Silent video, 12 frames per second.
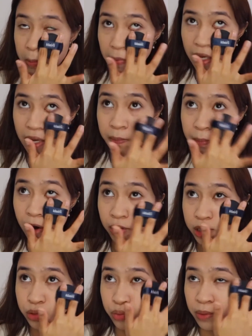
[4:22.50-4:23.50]

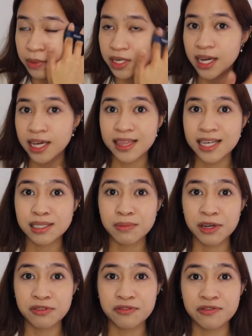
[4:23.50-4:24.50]
empowers women, and that's
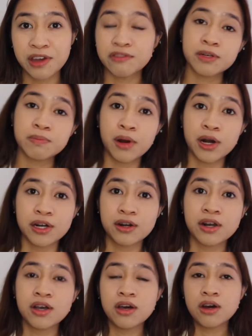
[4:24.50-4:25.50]
my favorite part
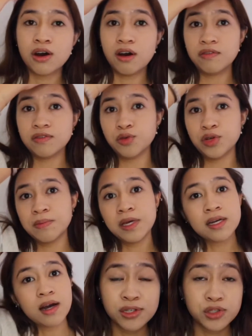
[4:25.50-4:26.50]
of doing
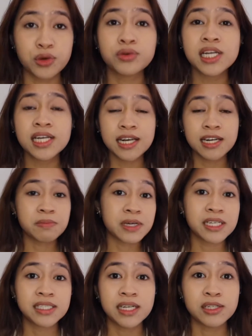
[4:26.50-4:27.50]
makeup. Don't let
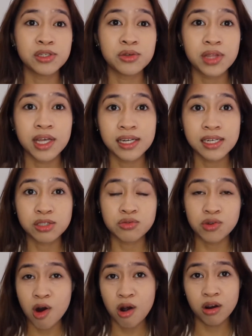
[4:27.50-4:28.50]
anybody tell you that it's
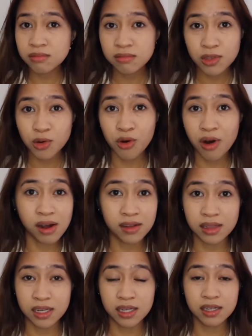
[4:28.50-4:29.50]
wrong or
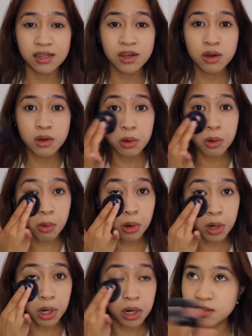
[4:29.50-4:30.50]
ugly
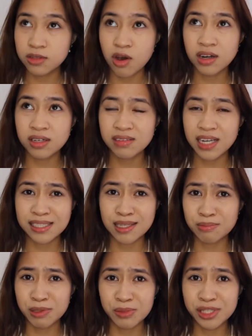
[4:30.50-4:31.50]
or not acceptable in